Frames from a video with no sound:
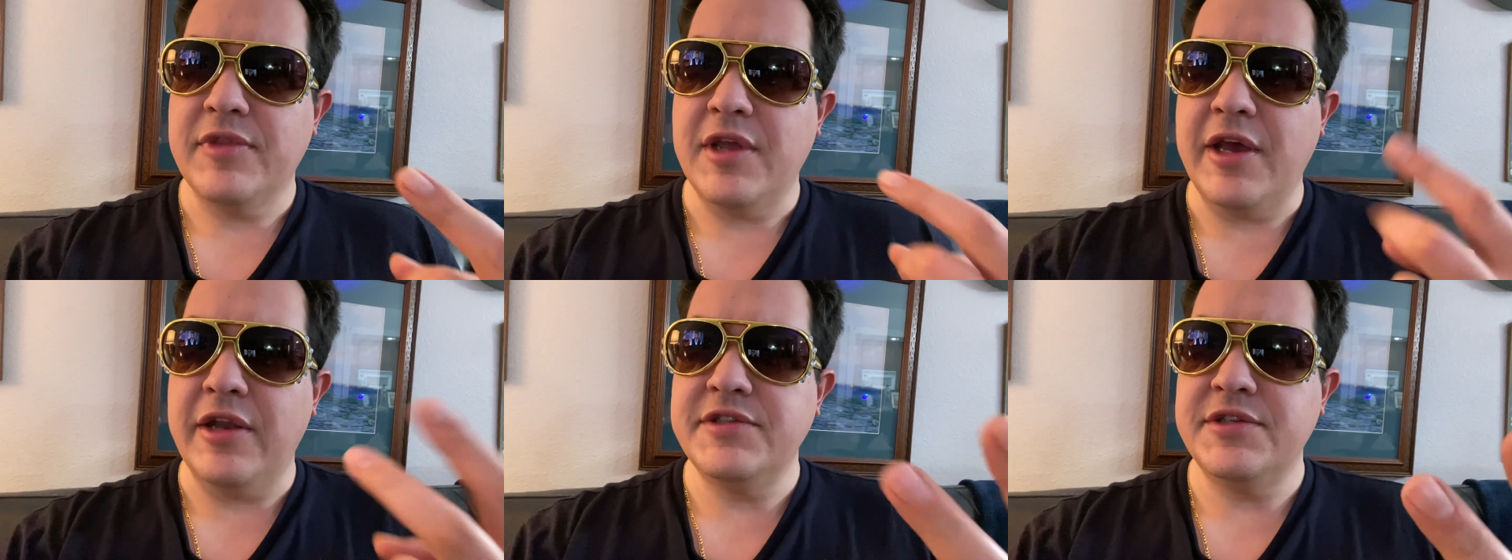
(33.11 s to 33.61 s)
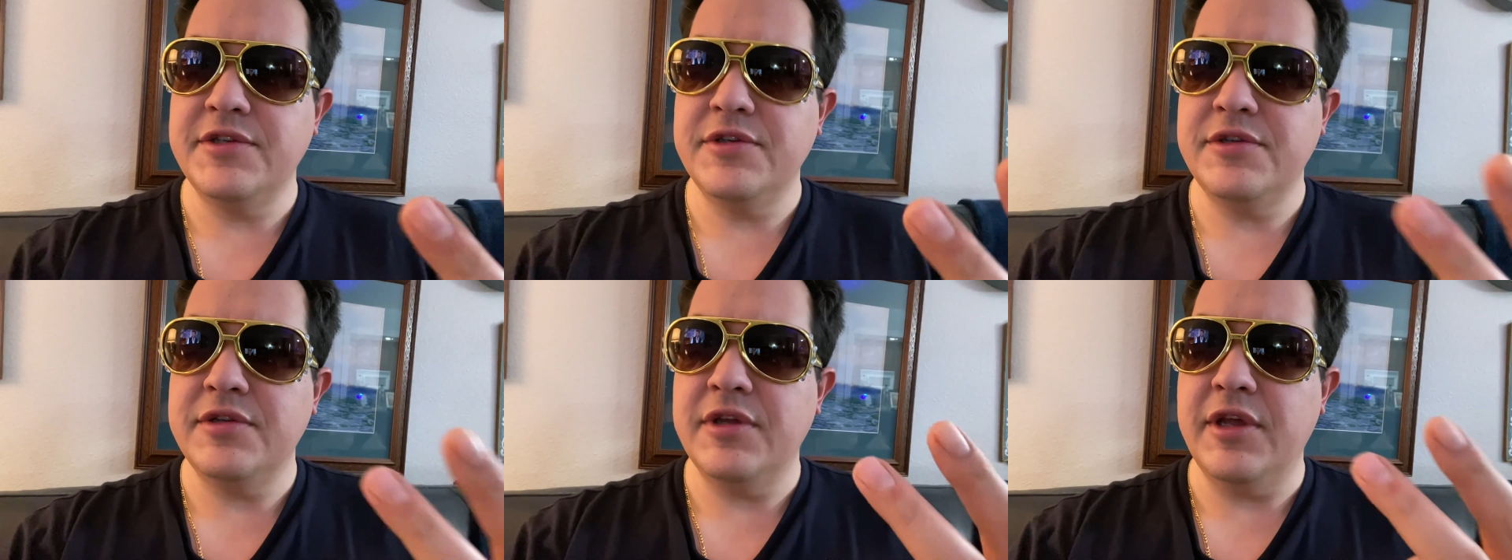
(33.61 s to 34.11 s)

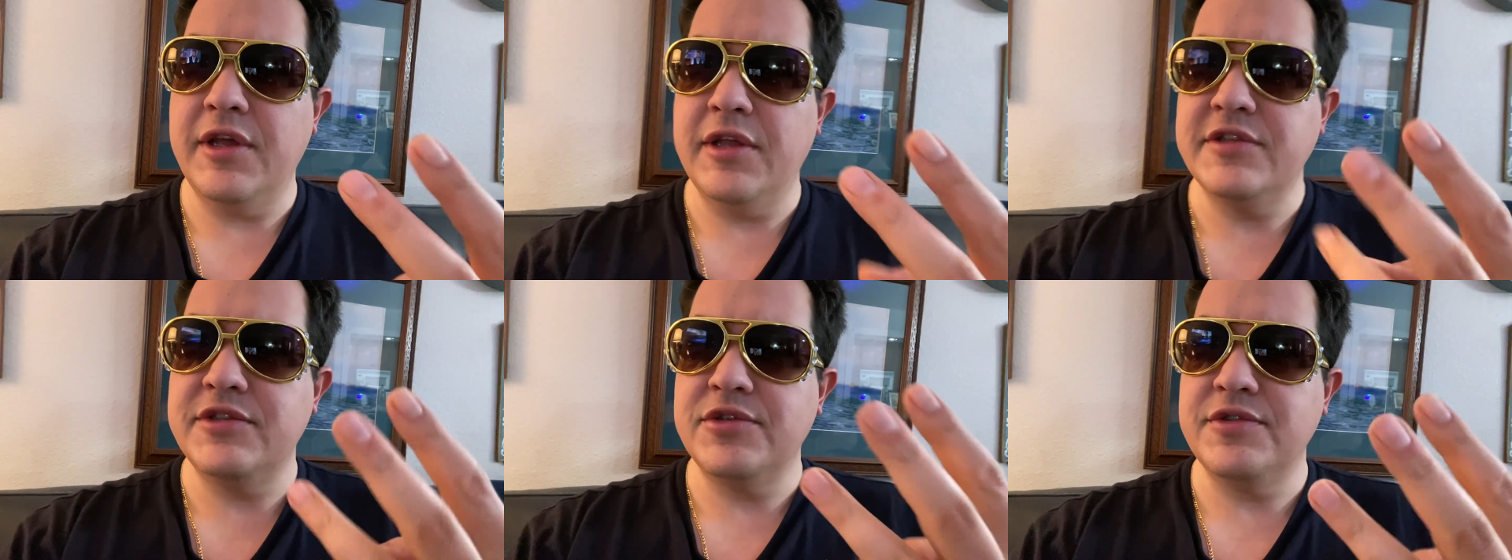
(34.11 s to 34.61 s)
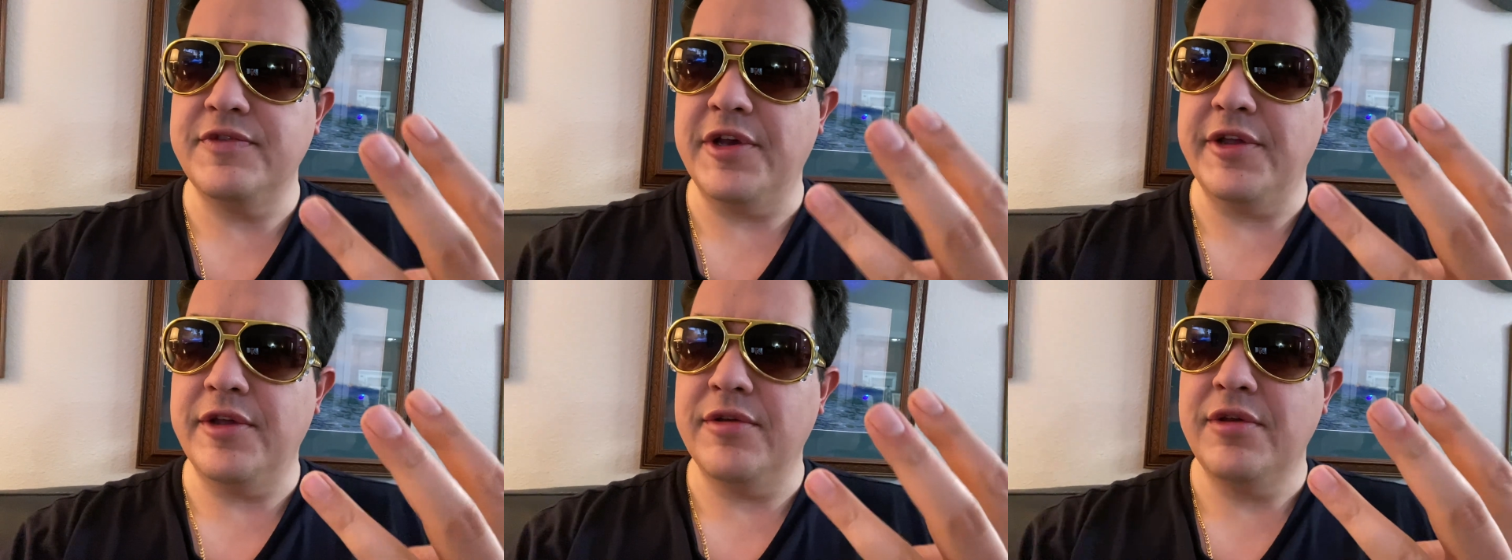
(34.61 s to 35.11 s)
attitude, and social
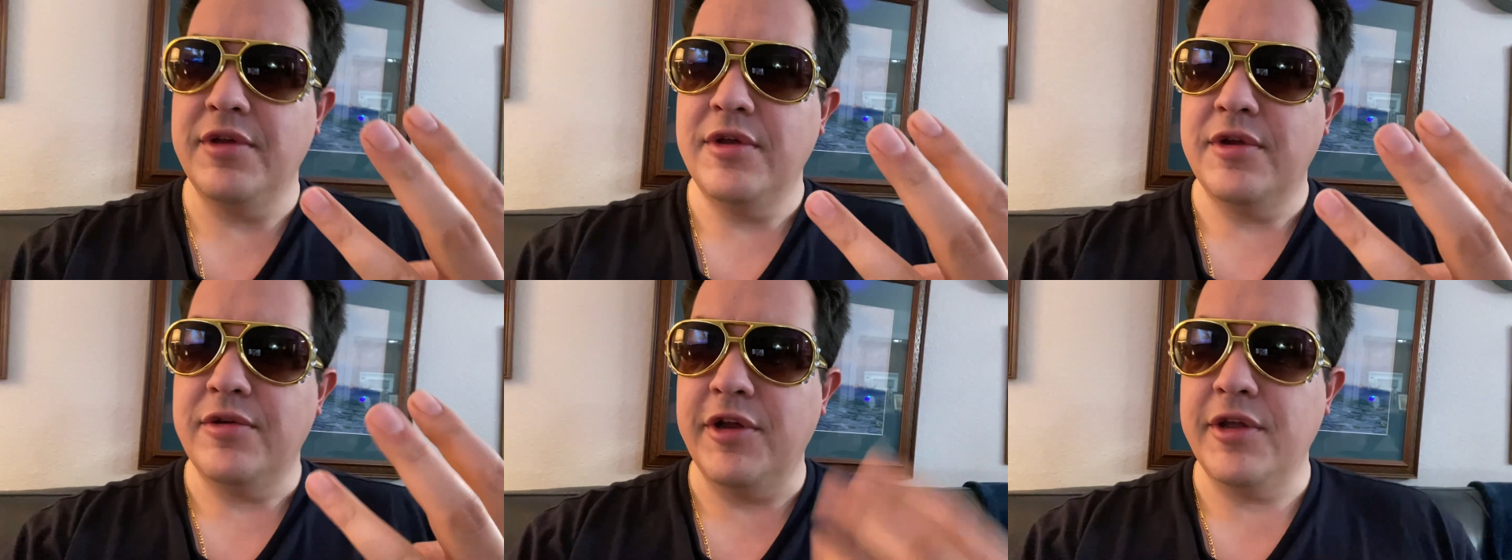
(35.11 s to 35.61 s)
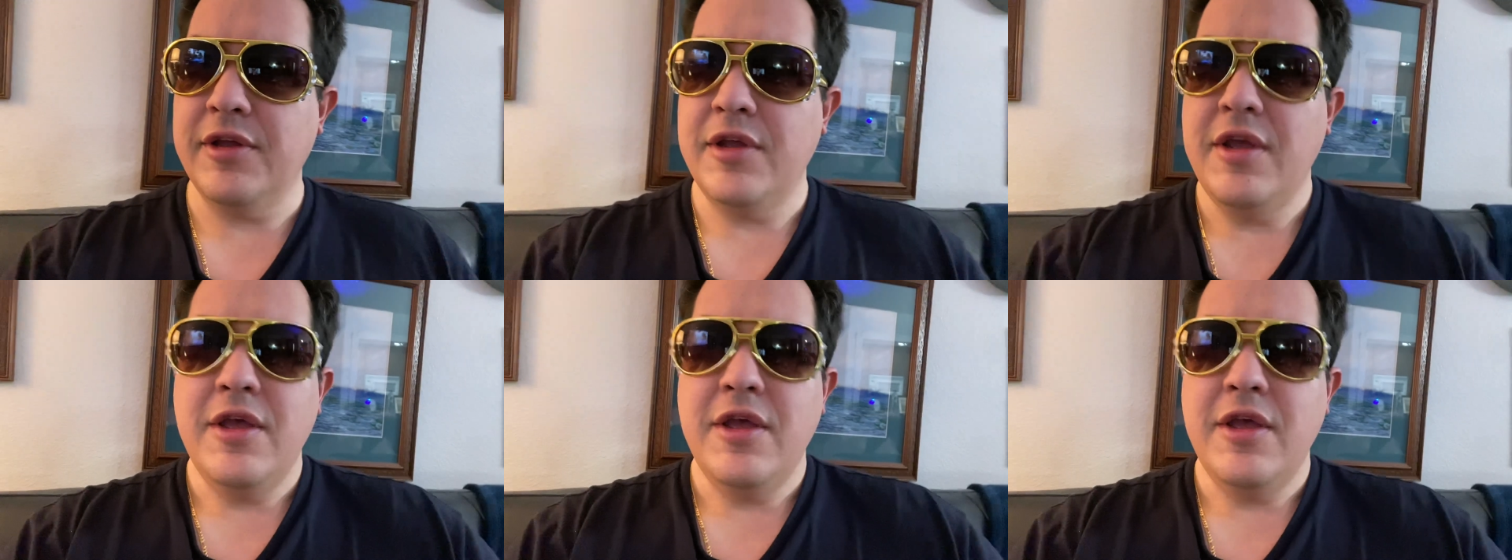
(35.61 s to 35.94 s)
value, right?